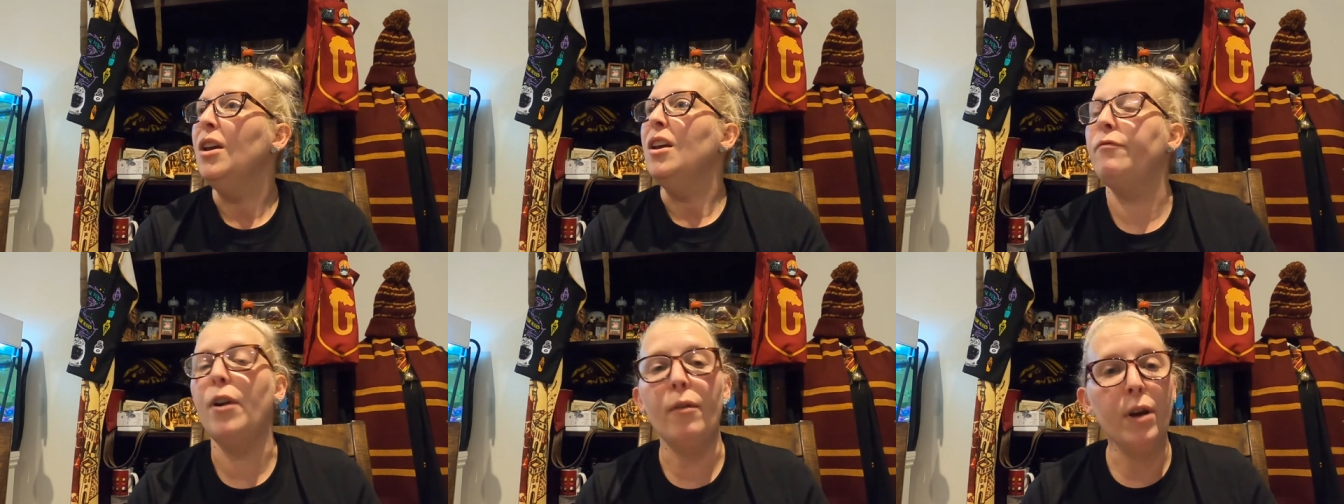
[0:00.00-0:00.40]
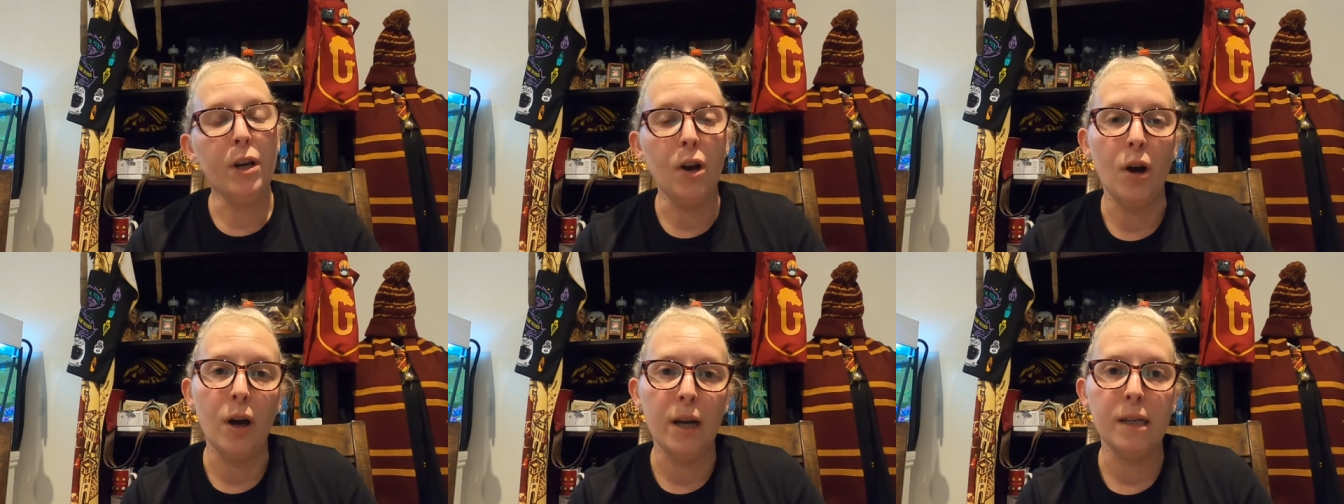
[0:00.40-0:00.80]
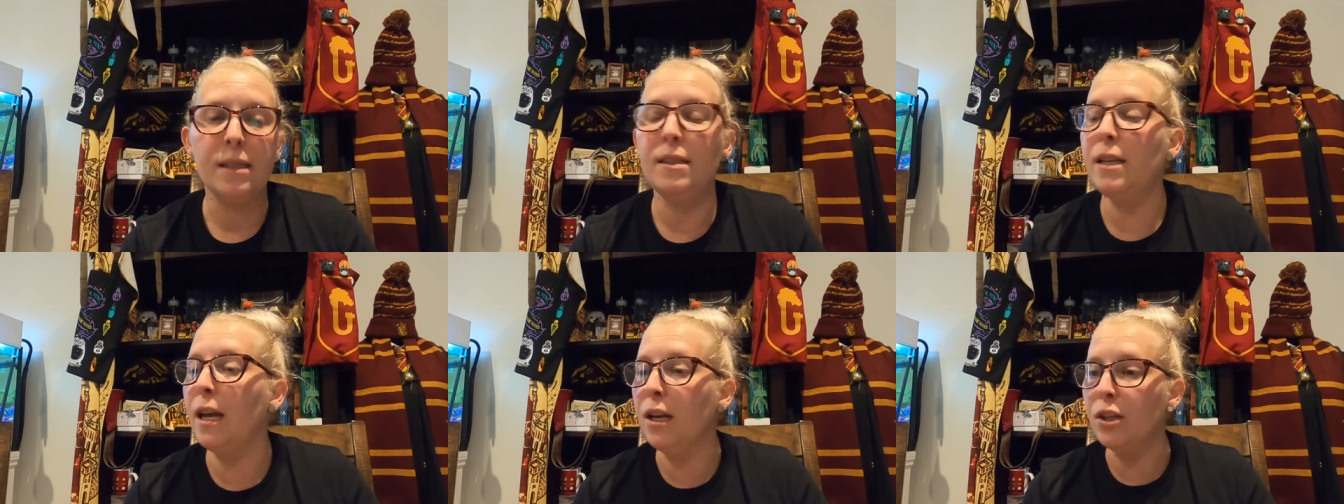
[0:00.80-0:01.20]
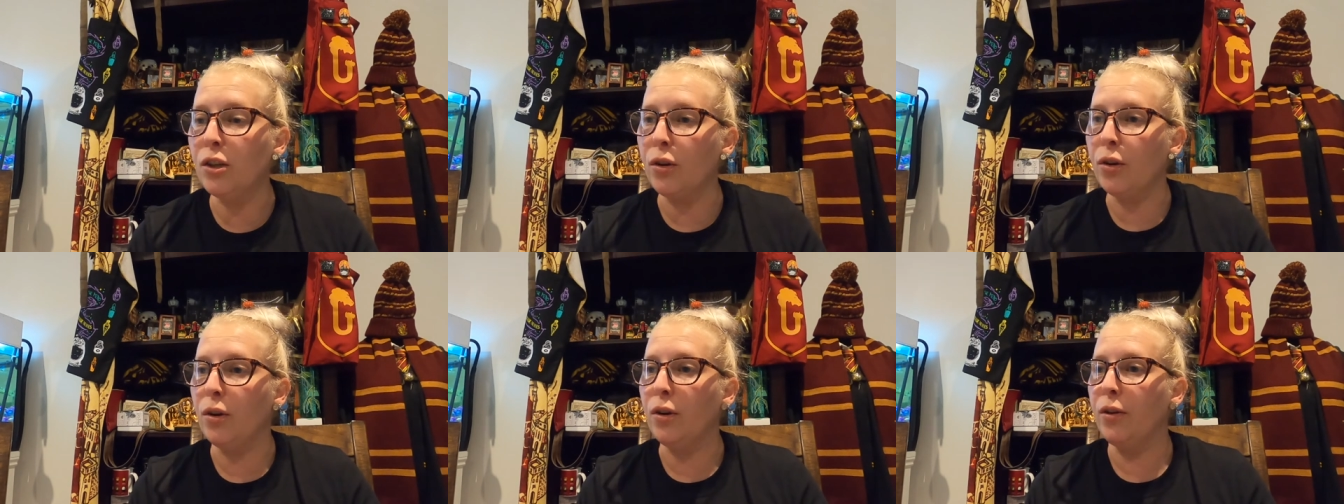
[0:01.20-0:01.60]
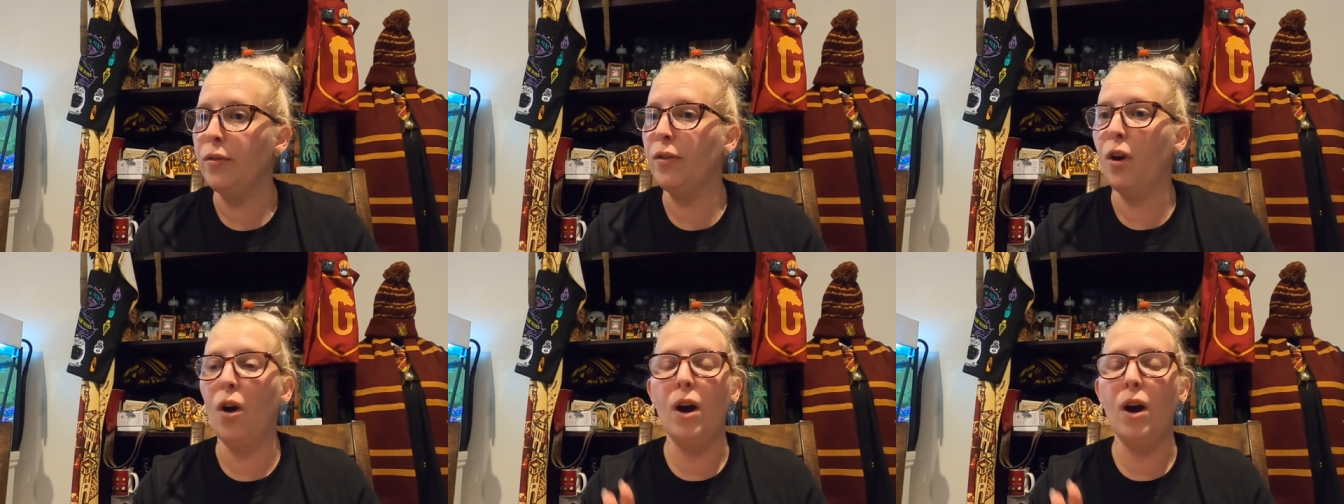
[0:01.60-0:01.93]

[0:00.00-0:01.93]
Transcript: Very nice, down to earth.